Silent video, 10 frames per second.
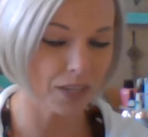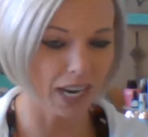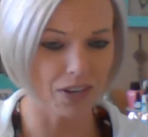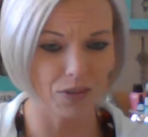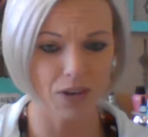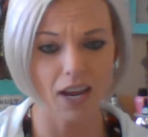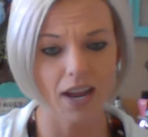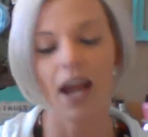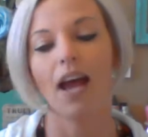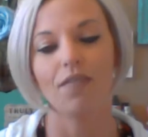I do not
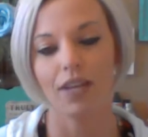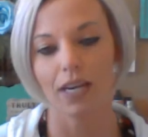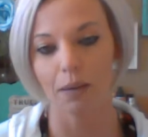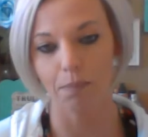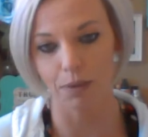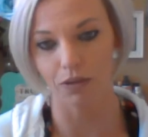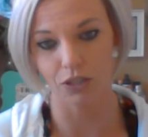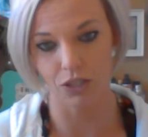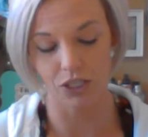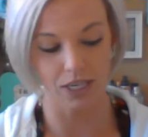have any
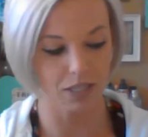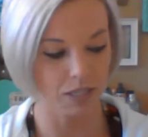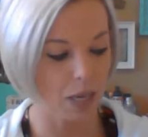builder gels,